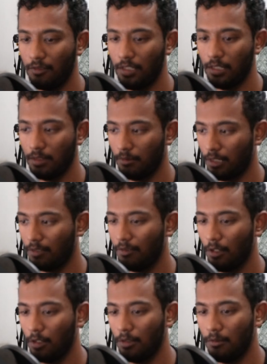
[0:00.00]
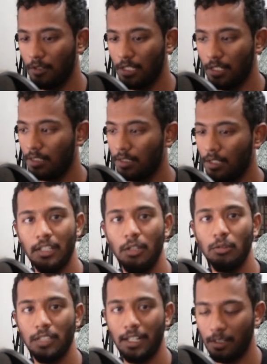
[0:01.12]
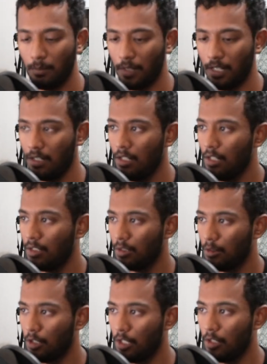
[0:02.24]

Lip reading: the workflow, which is the newsletter part. So what you